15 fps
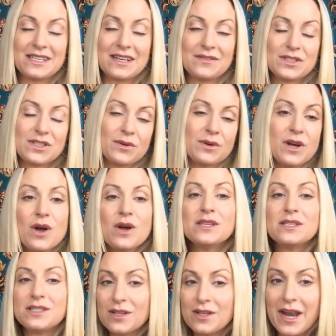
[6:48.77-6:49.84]
So still a
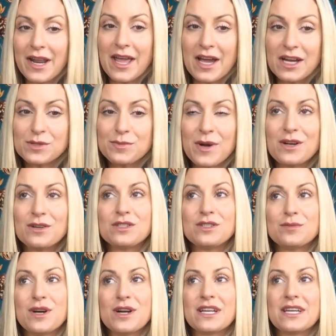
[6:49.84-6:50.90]
lot of cash buyers in the
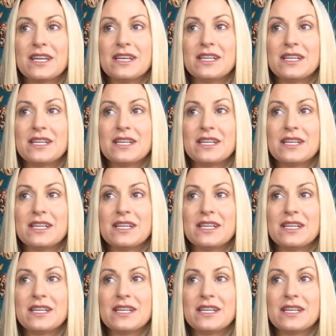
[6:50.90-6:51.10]
market.